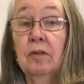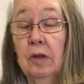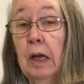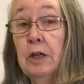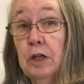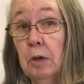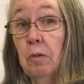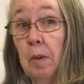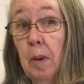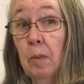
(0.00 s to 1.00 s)
in case you don't
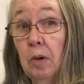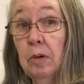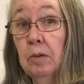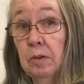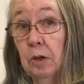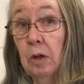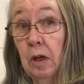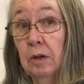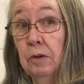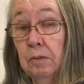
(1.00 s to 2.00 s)
remember, you're
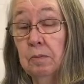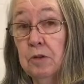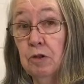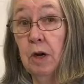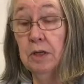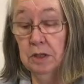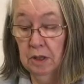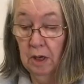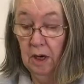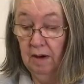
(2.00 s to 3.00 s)
under stress,
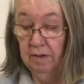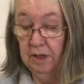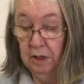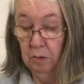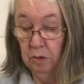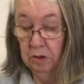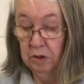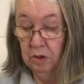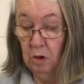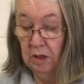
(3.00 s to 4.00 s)
everything you were
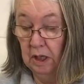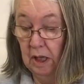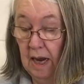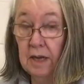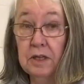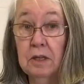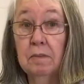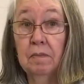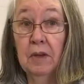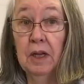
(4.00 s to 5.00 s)
taught in a class,
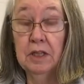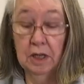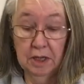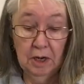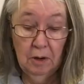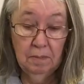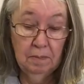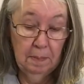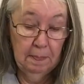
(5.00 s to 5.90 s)
it's in here.